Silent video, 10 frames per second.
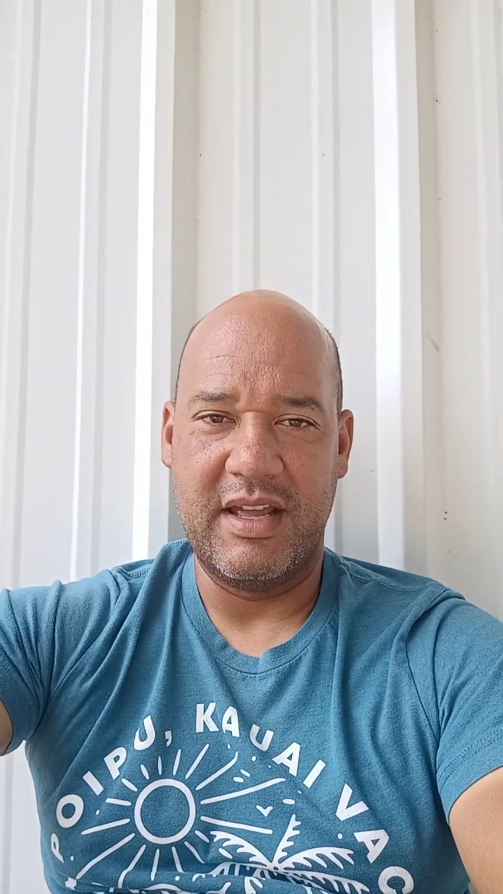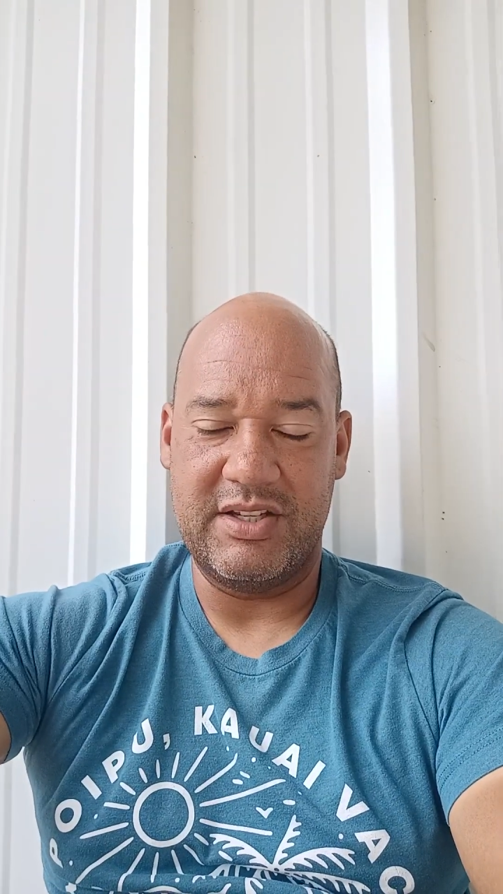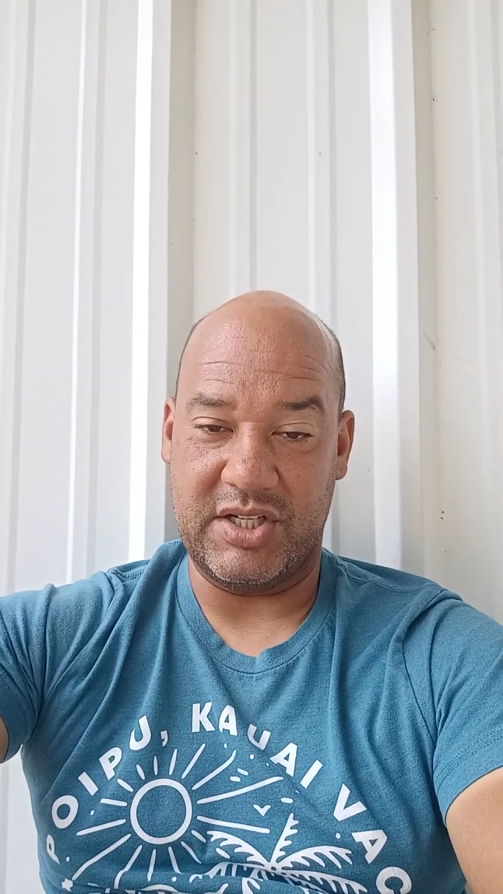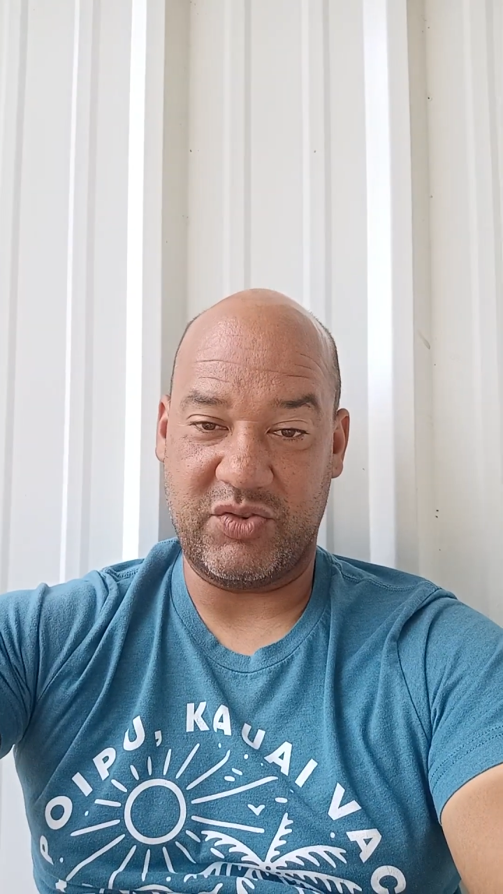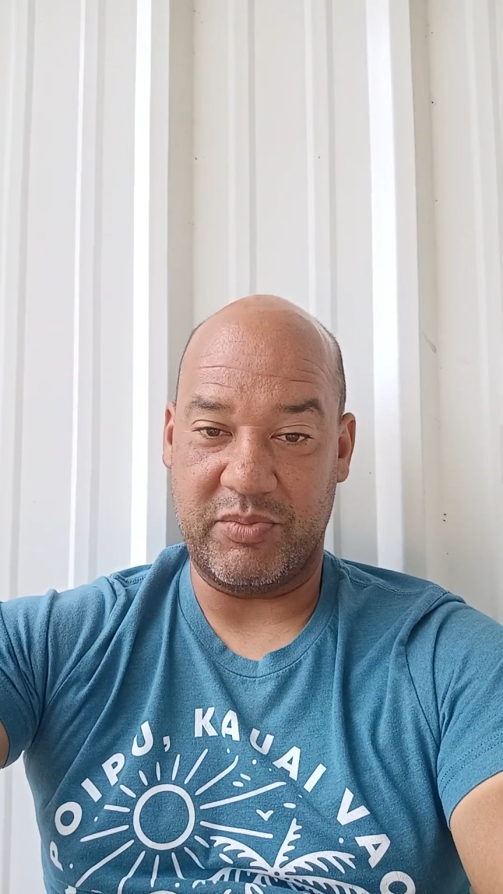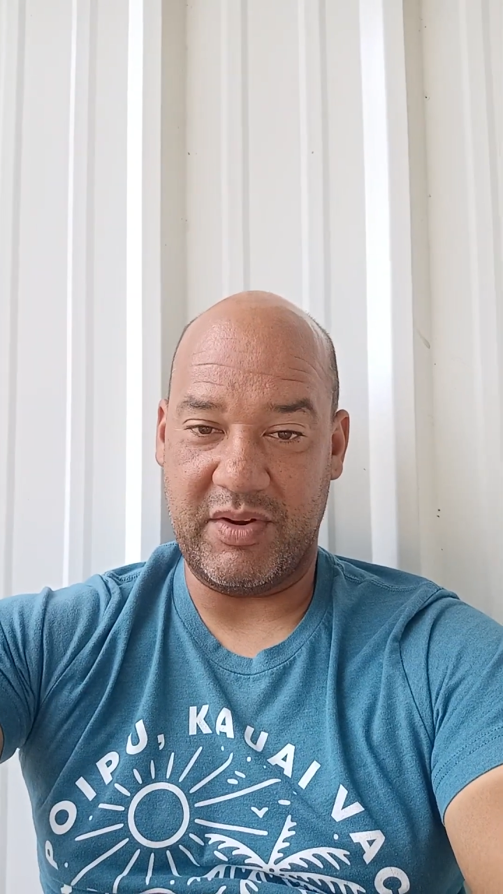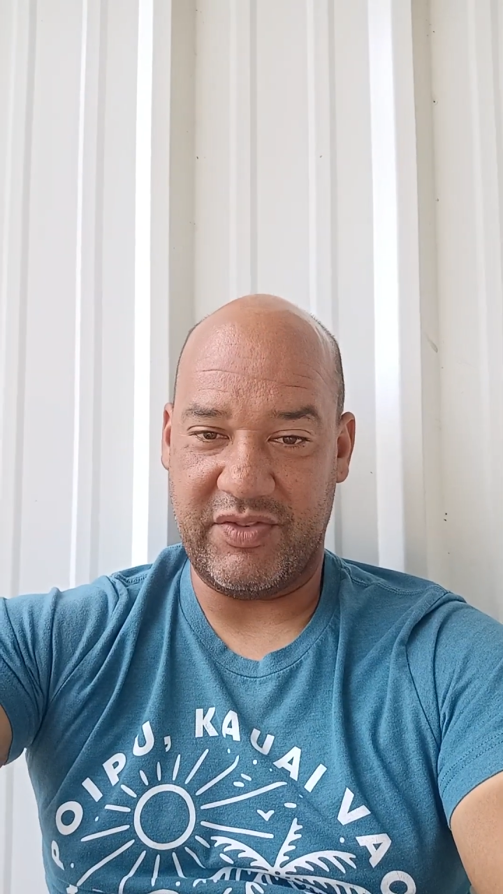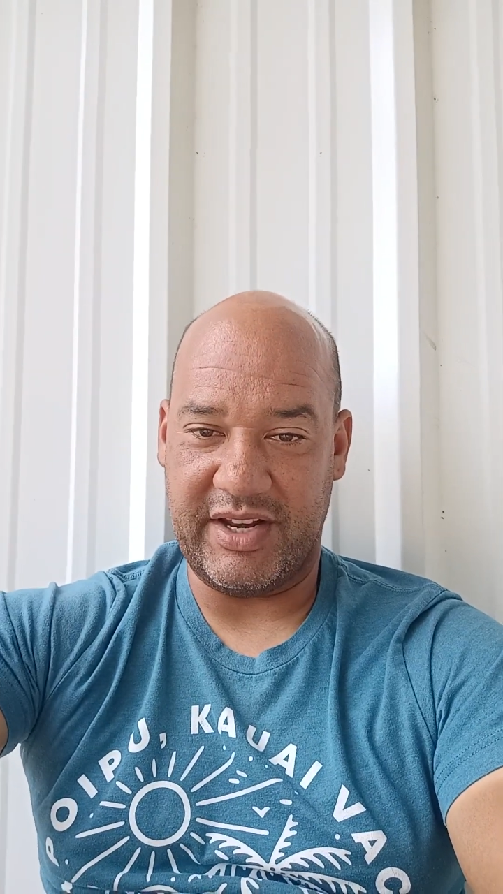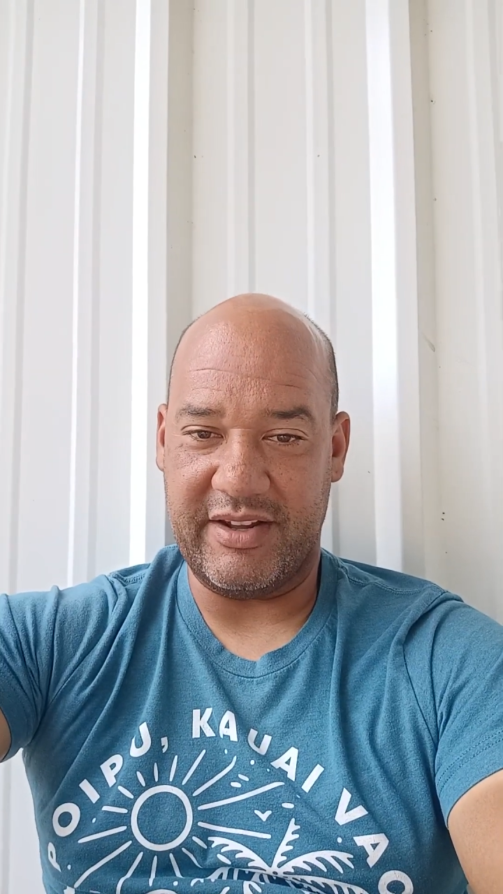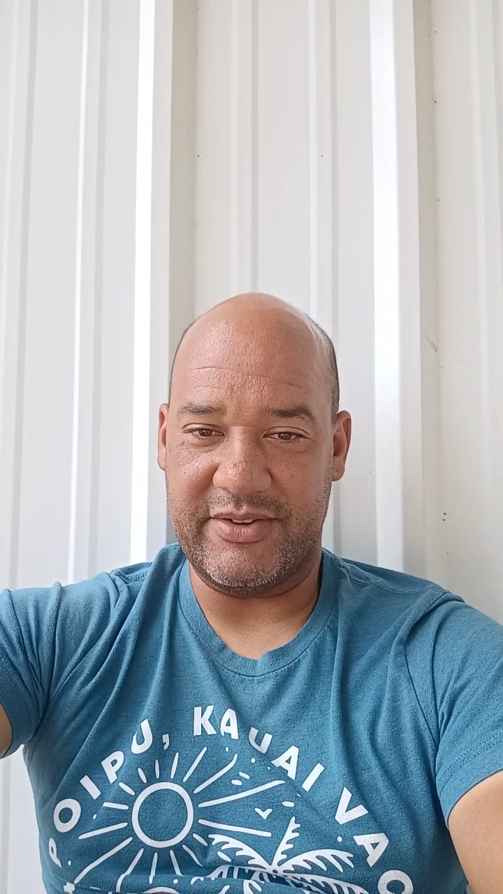just from your
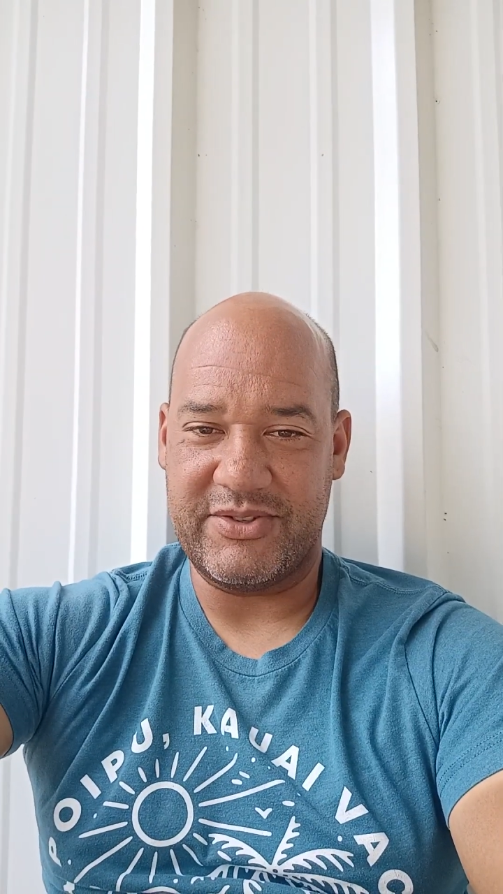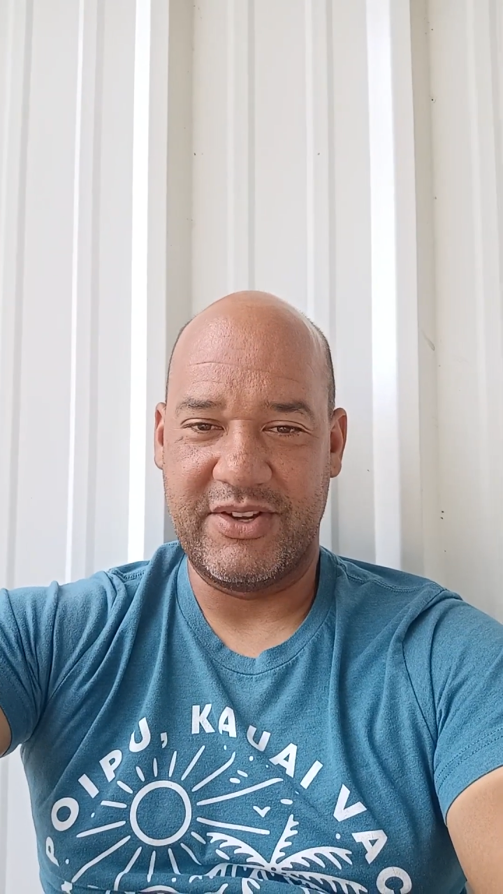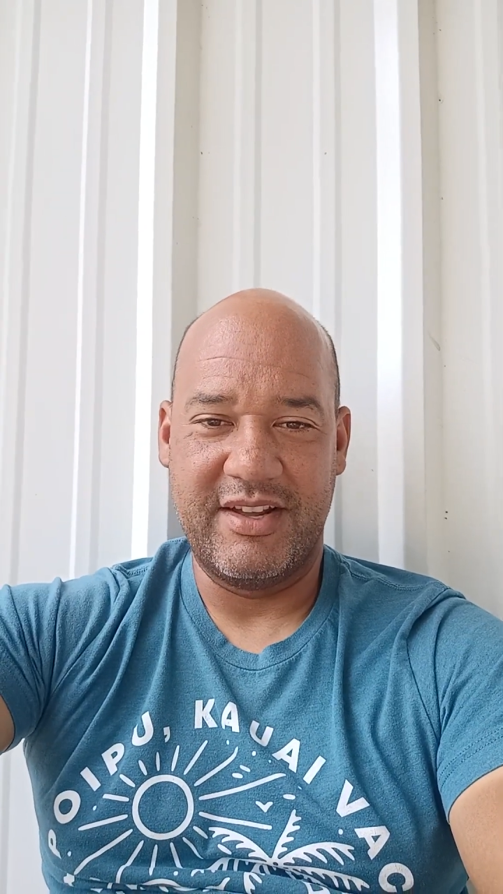videos.